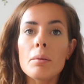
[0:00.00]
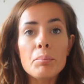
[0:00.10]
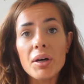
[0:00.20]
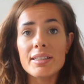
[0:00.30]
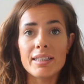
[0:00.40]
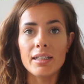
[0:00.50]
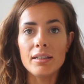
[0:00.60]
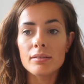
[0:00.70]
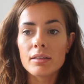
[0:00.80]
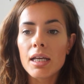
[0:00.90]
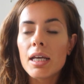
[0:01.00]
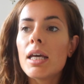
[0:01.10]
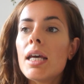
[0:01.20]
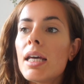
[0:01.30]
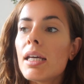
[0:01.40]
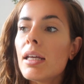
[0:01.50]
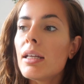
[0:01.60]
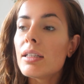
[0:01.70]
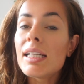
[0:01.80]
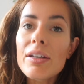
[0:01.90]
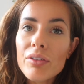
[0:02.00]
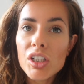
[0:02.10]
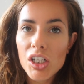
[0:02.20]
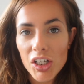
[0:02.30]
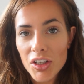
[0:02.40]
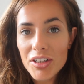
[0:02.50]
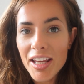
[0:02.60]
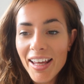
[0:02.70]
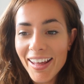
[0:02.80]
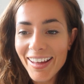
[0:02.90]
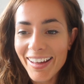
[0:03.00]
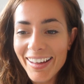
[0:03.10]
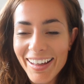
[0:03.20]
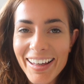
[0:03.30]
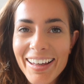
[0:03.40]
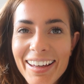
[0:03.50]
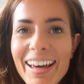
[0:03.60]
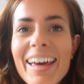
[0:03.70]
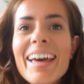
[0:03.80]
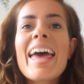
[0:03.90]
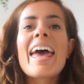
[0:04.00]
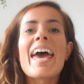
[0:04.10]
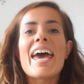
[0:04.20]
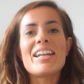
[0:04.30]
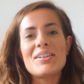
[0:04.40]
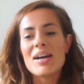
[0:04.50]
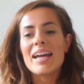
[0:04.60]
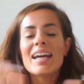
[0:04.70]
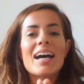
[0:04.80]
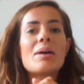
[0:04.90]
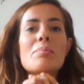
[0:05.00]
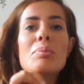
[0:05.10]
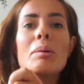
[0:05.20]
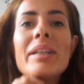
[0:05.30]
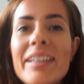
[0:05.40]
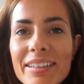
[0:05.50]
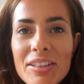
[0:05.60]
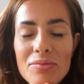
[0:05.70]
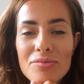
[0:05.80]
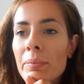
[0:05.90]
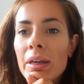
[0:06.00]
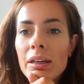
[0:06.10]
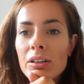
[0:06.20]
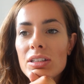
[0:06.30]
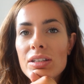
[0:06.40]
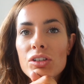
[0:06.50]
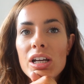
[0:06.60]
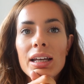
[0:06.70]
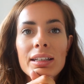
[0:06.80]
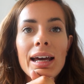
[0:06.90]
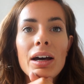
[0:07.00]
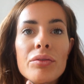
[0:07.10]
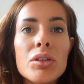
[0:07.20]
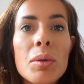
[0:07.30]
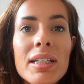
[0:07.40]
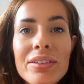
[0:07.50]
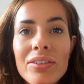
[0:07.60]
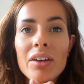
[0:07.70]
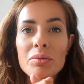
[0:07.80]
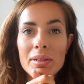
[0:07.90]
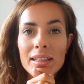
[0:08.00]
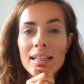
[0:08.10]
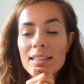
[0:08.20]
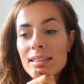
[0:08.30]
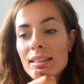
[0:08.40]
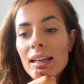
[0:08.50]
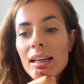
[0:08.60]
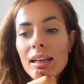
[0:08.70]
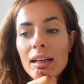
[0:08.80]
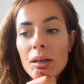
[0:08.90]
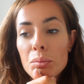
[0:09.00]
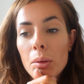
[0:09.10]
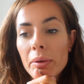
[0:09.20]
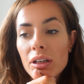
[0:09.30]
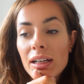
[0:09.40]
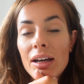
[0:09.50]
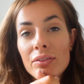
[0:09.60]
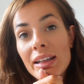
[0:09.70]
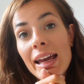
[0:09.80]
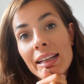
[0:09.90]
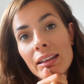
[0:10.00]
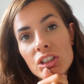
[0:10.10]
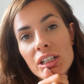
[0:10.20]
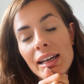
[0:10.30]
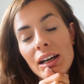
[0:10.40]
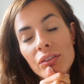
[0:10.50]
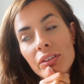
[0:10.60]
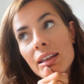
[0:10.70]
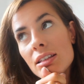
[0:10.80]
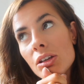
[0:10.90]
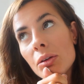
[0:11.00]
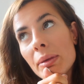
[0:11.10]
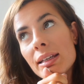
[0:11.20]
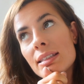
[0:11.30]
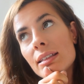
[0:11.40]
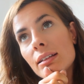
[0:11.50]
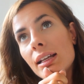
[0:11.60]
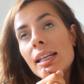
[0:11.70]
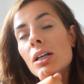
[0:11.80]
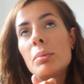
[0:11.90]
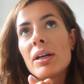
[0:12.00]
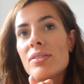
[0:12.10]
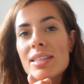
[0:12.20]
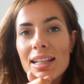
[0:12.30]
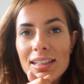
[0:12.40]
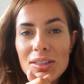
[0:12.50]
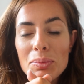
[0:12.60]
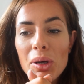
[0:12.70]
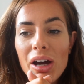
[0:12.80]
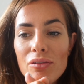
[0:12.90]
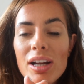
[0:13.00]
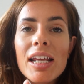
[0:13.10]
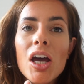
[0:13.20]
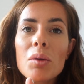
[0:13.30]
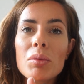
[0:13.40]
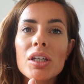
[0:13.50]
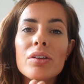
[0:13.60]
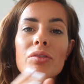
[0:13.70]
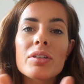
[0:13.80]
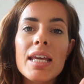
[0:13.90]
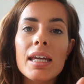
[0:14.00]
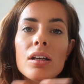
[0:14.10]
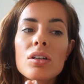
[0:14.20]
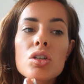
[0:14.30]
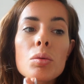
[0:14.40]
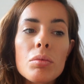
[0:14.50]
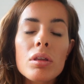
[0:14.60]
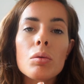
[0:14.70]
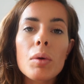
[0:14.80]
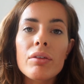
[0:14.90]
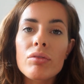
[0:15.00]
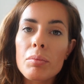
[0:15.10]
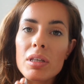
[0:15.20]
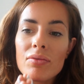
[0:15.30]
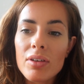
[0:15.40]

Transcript: But I didn't. You live and you learn. Anyway, I'm probably gonna, because I've chatted now for 25 minutes, probably gonna have to edit the shit out of this so it makes a little bit of sense. But I really hope that you've taken something away from this